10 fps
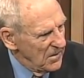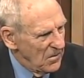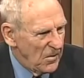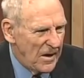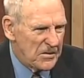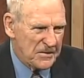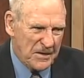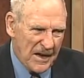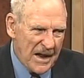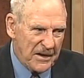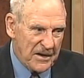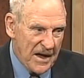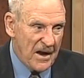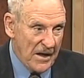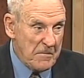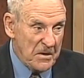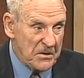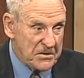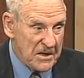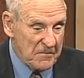Well, I was glad to get out. I'm in the
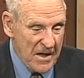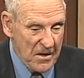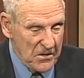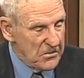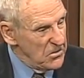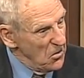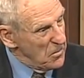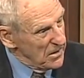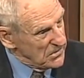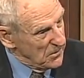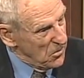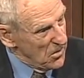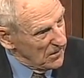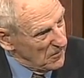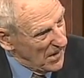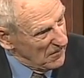city, man. There's nobody supporting my